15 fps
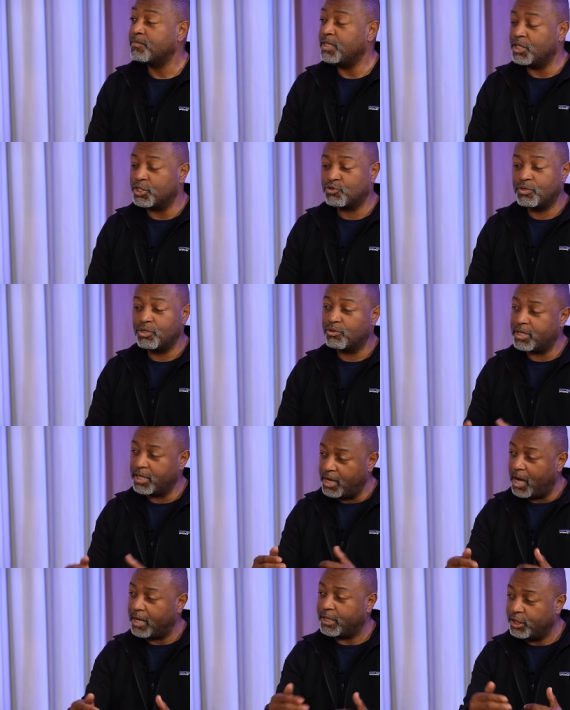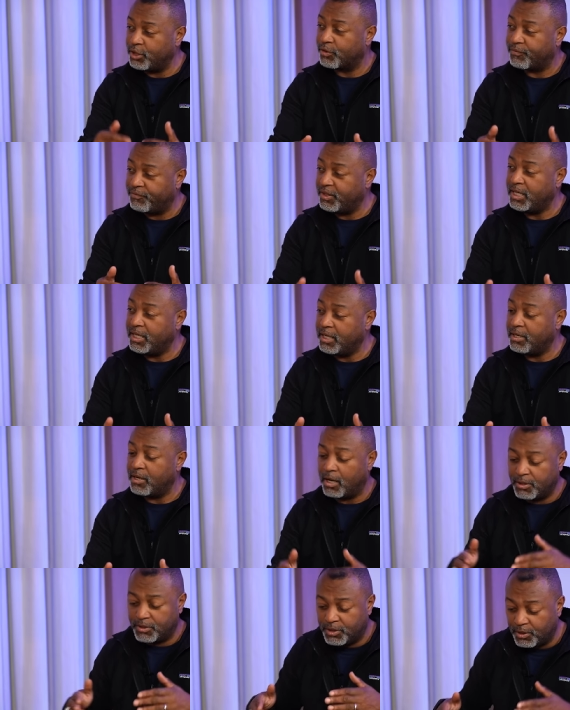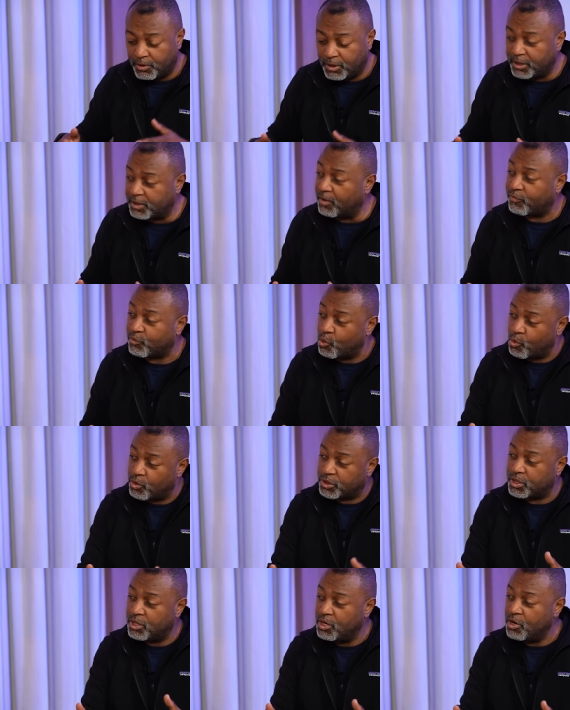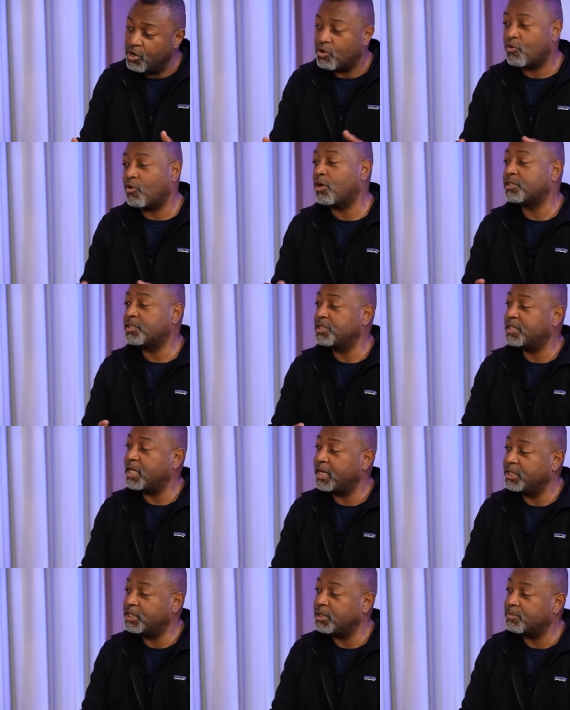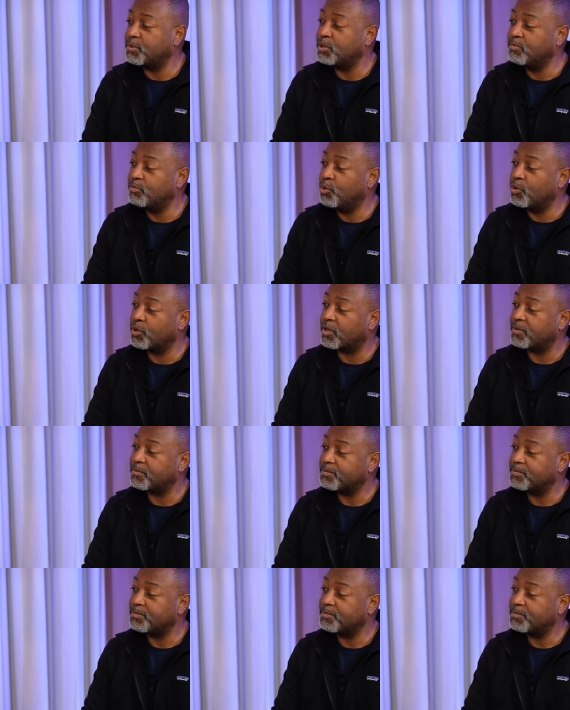Israel cannot intervene until it, of course, crosses that Egyptian border.